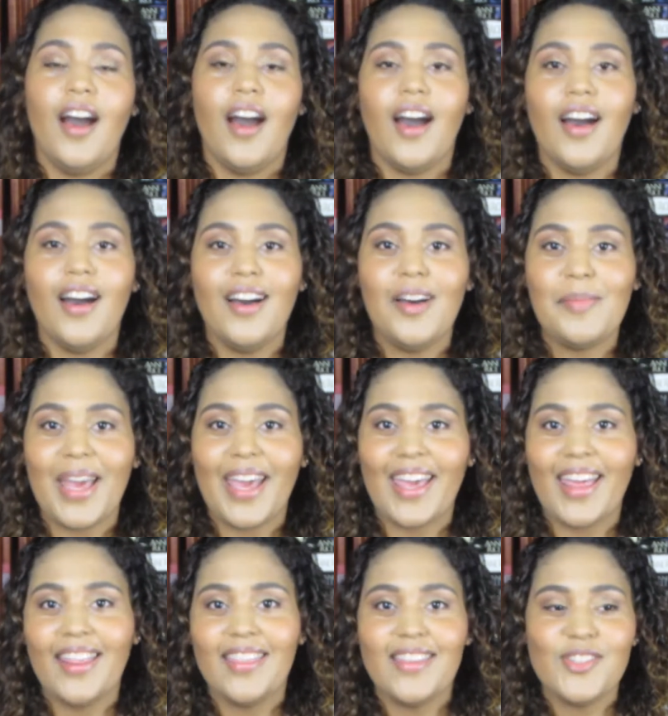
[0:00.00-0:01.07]

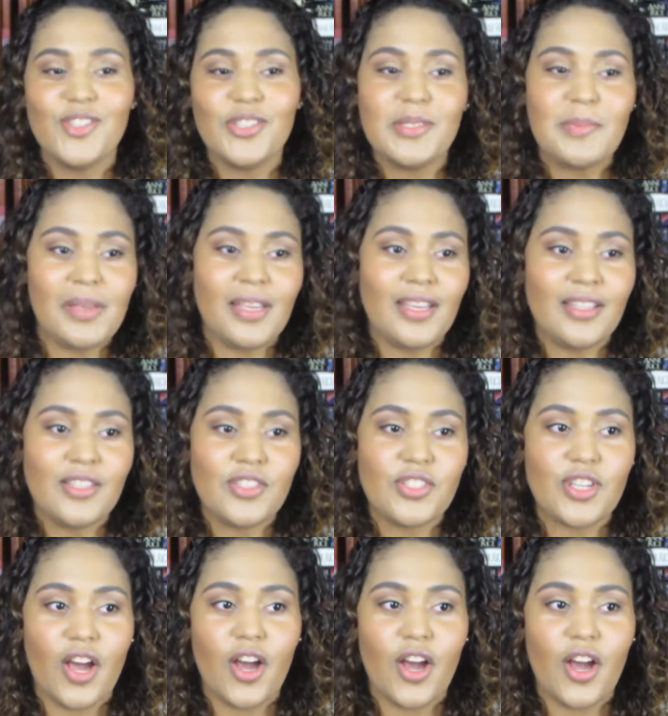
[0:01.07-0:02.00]
And this just means,